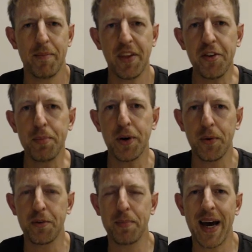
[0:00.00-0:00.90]
This book
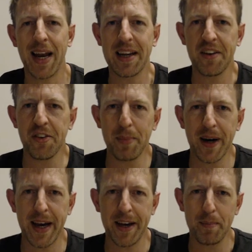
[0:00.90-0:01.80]
was partly
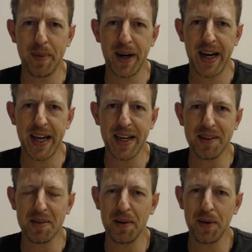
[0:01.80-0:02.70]
inspired
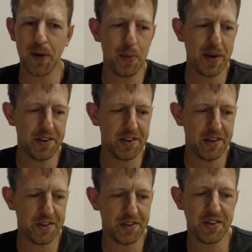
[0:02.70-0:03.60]
by
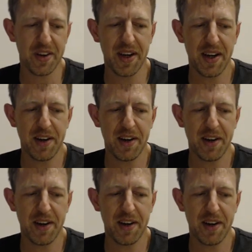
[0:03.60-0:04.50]
López's
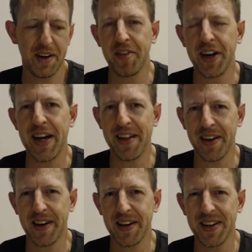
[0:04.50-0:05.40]
reading of
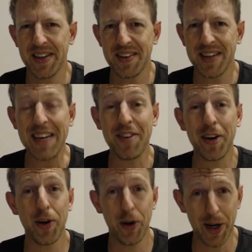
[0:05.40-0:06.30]
another,
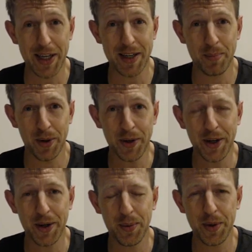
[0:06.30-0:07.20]
even earlier book,
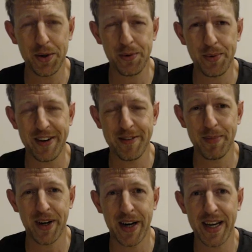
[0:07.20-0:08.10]
which was written
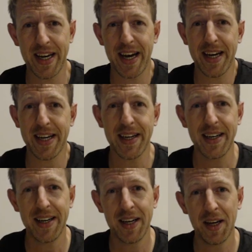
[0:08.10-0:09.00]
by a
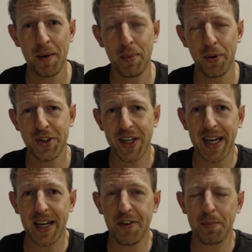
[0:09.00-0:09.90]

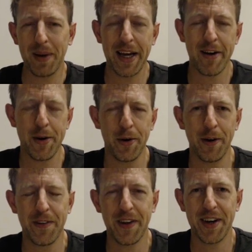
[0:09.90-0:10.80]
Portuguese player and
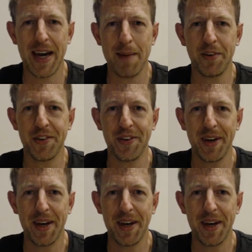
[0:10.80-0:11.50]
author named